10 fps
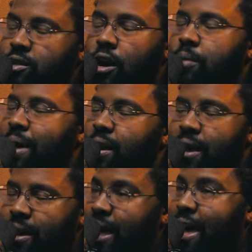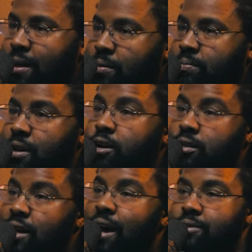talk about like, hey, here
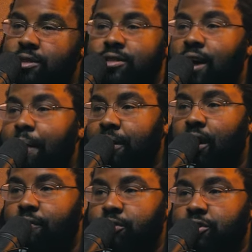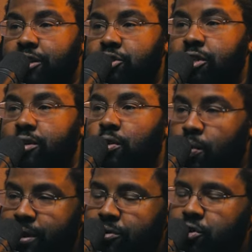are times to stop the conversation or
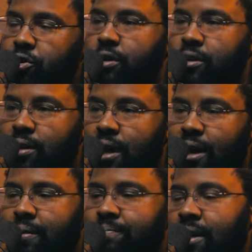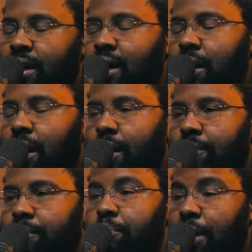when you should. Like, okay.
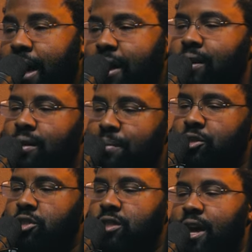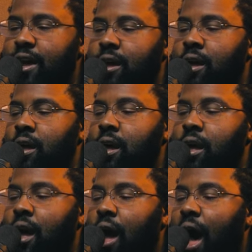Um, but let me just say,
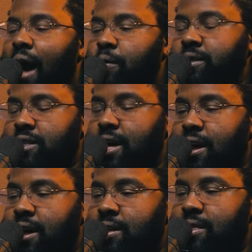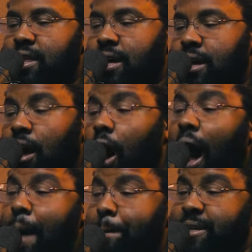I would say the
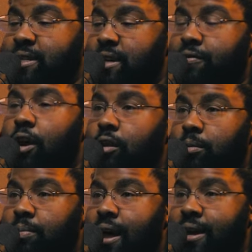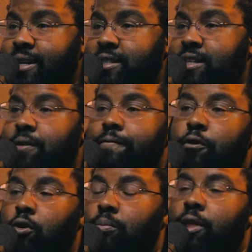opposite of colorblindness is a
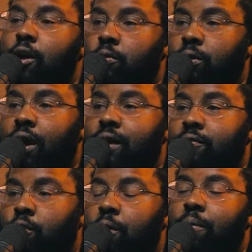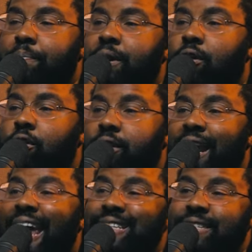full blown kind of what might be called
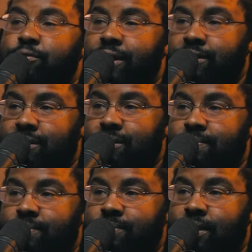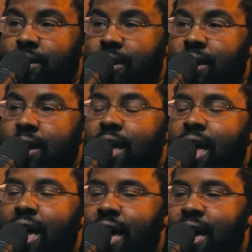an anti racism. Mm-hmm.
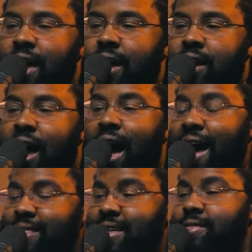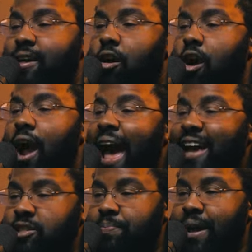And I think there are
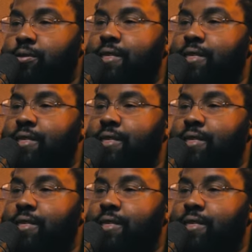aspects